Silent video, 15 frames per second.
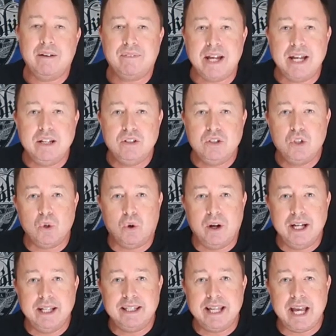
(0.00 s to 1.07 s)
have
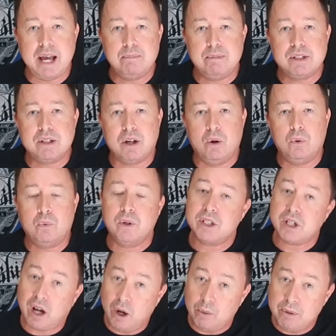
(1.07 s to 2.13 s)
enjoyed the episode,
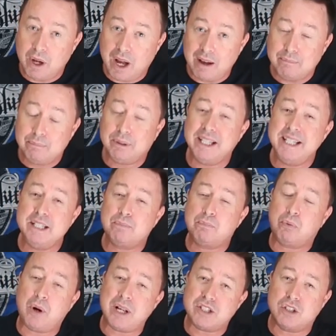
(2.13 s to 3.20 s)
which I hope you have, please
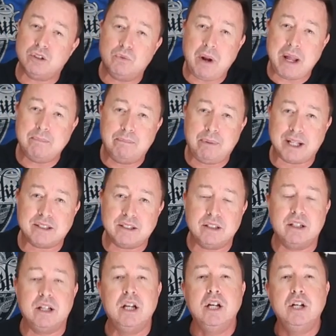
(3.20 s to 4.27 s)
press the red
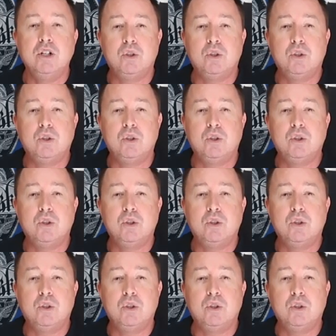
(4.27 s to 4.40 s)
button